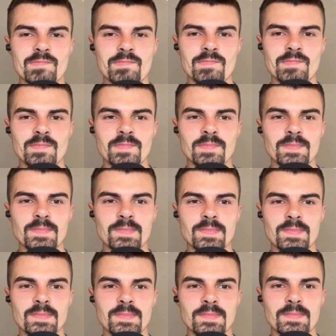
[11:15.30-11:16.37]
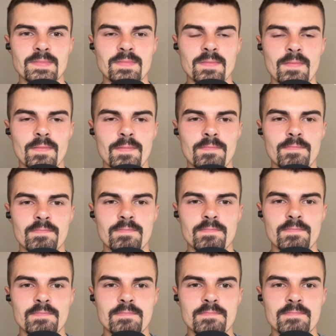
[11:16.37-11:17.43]

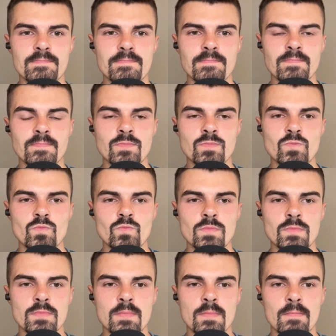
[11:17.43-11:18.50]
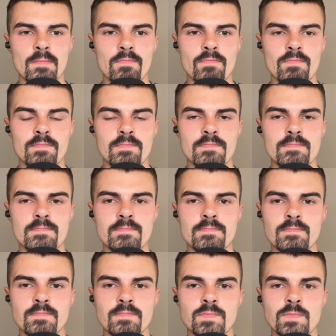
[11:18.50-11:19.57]

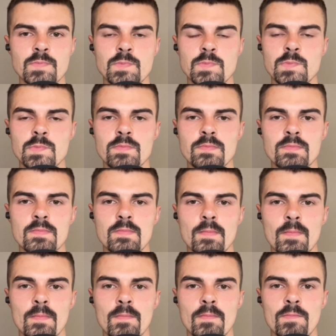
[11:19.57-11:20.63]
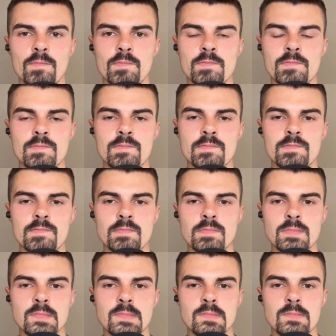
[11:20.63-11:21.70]

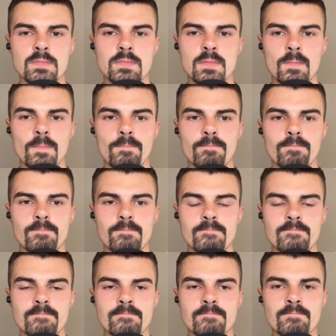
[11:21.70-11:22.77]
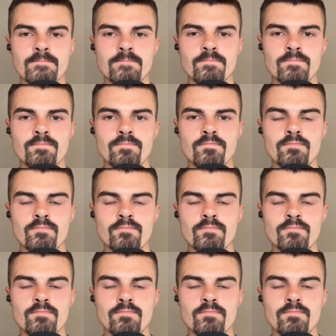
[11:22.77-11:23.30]
No words are spoken by the person on screen.